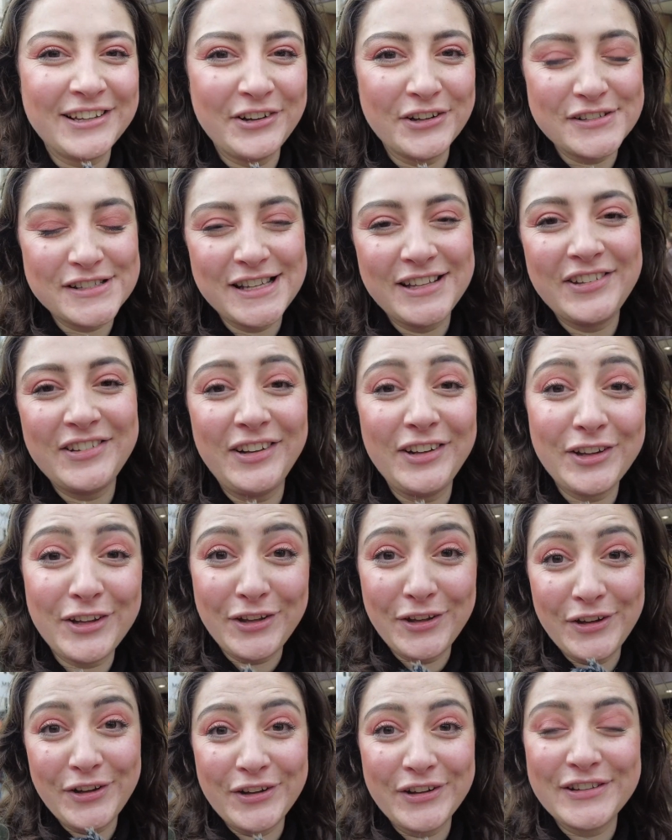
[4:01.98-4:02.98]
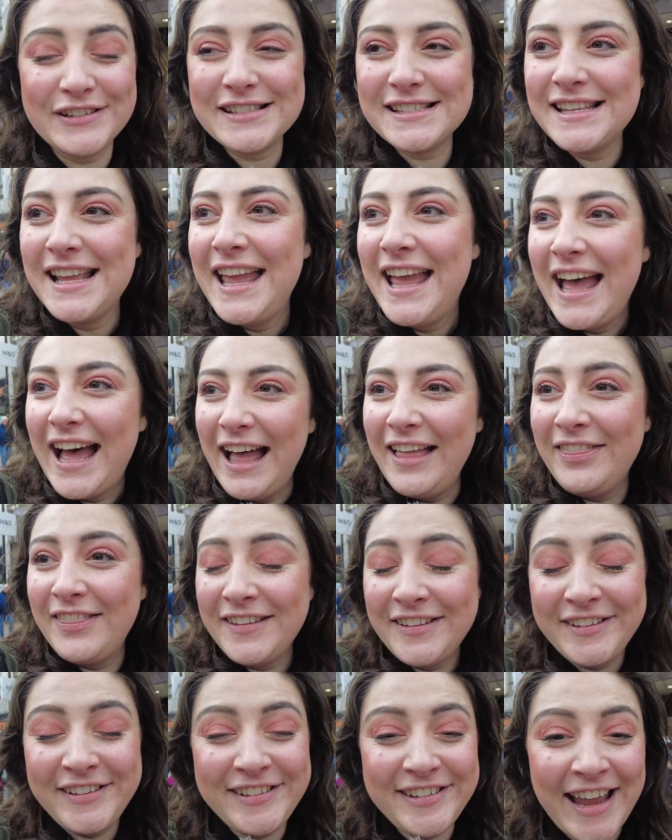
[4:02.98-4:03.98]
Cottage Liqueurs, and
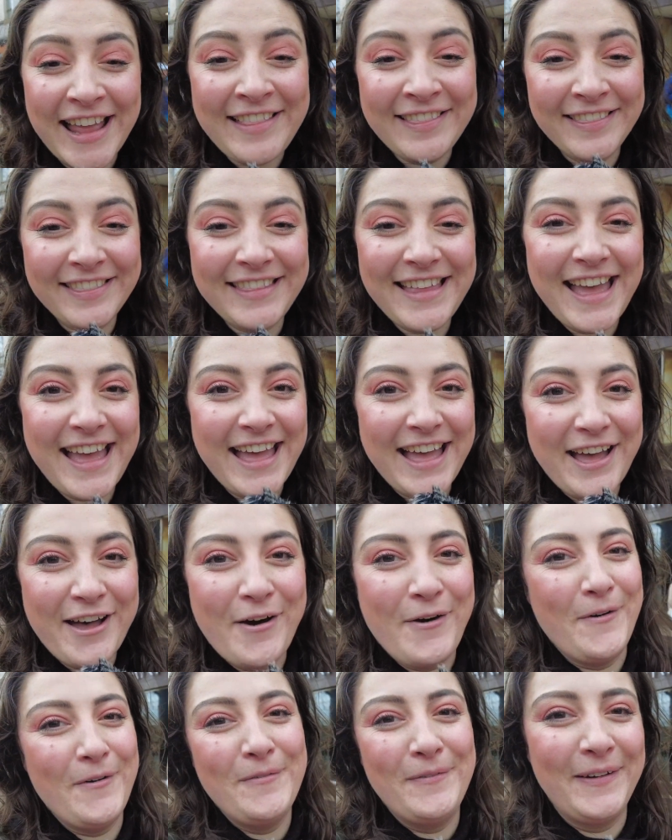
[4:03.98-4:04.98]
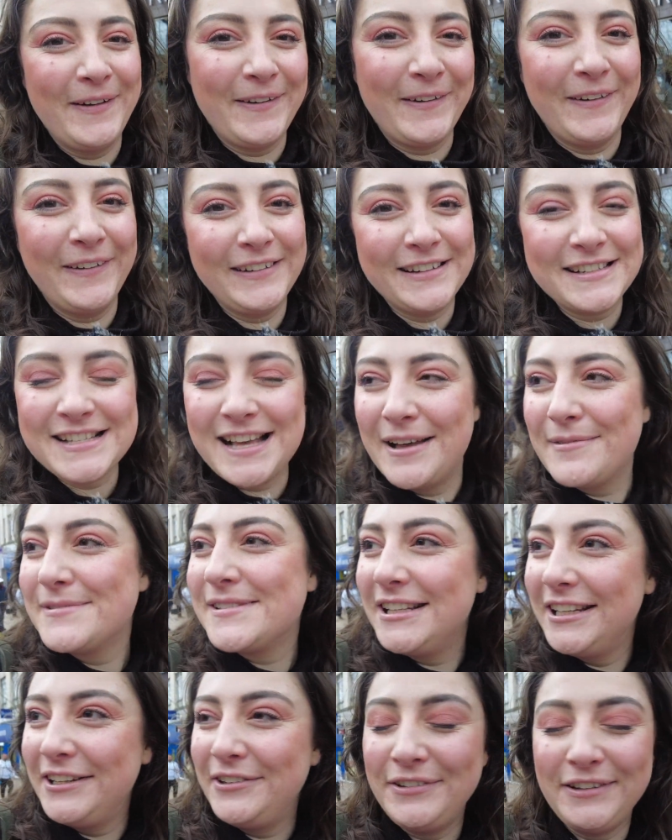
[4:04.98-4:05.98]
the gent there, oh my god, is
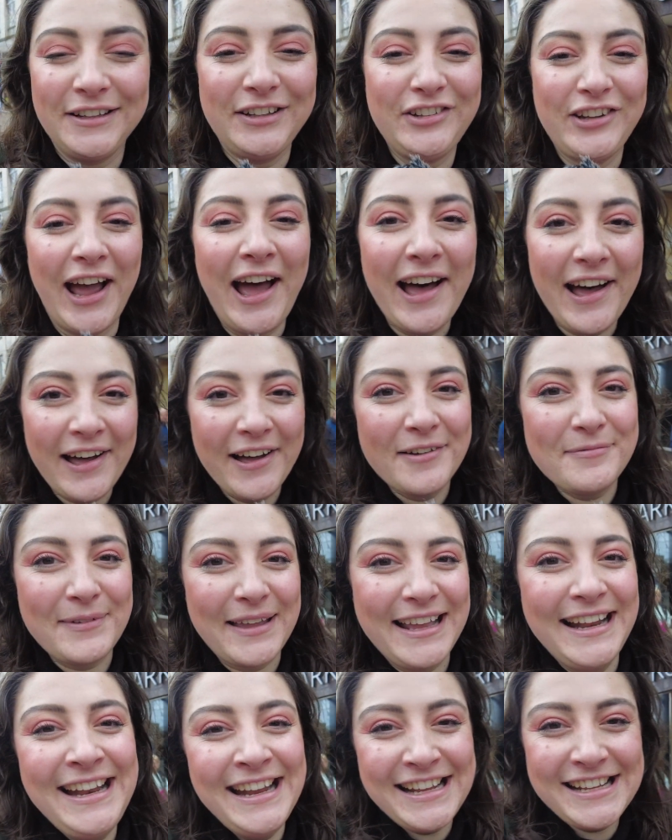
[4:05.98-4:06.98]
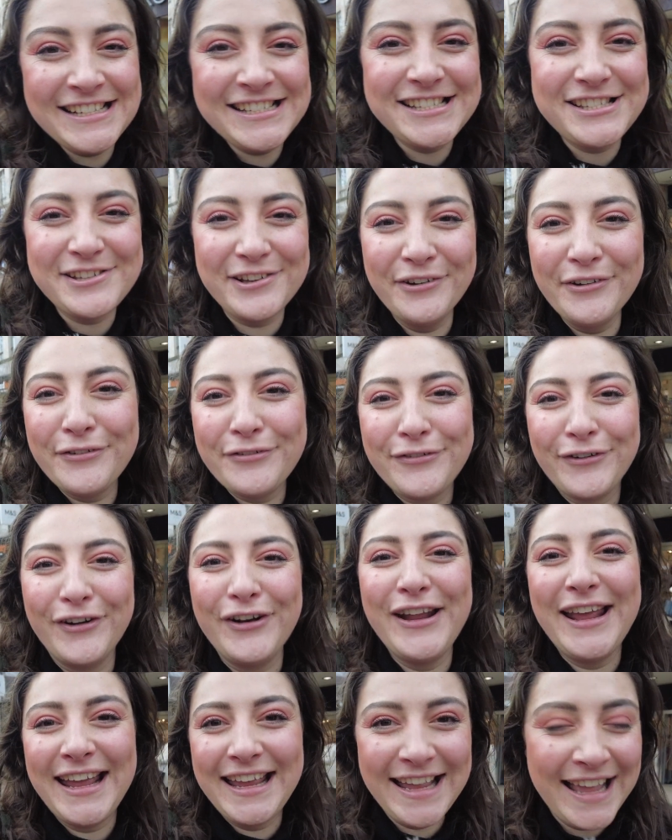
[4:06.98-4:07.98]
absolutely charming. He's so
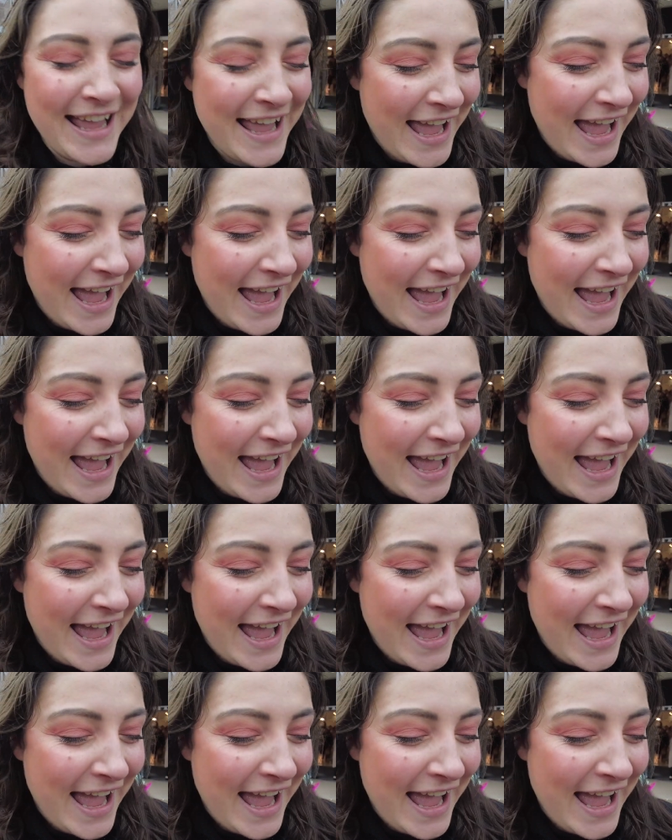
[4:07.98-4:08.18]
funny.